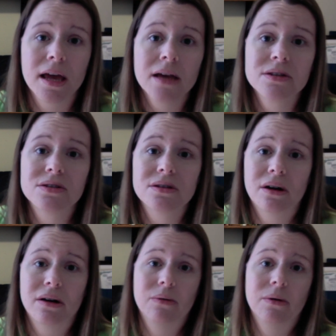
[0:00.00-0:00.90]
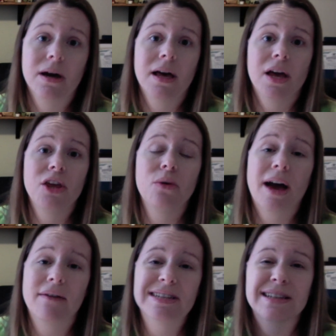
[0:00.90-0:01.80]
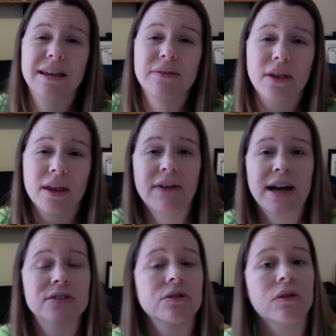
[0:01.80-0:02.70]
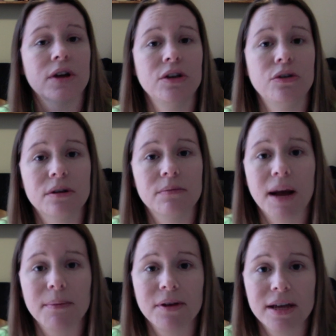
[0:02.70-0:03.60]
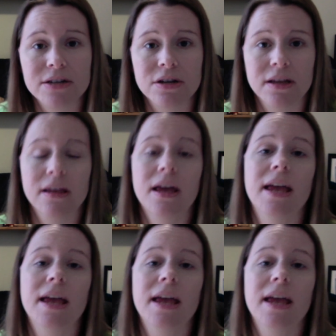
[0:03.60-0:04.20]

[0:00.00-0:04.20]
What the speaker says: So you have a significantly faster growing Union population,